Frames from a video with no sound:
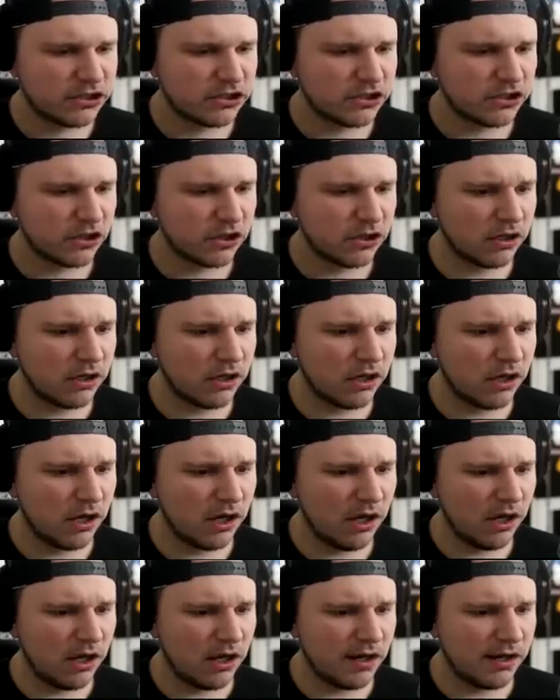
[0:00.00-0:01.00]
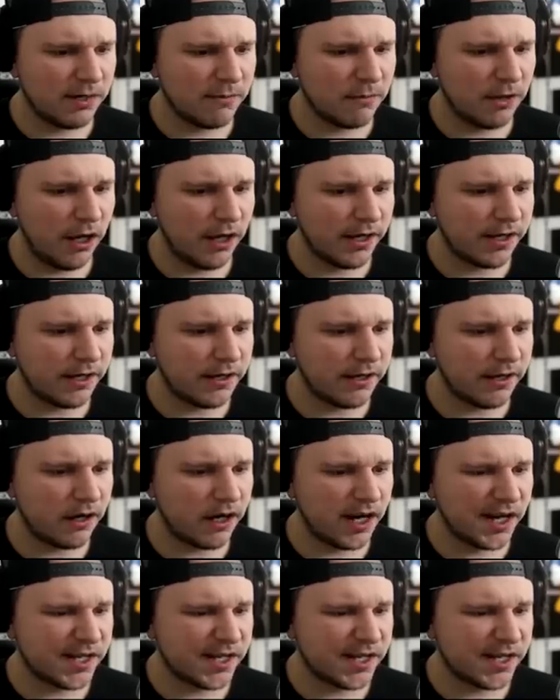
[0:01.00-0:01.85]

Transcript: slowly walk in here.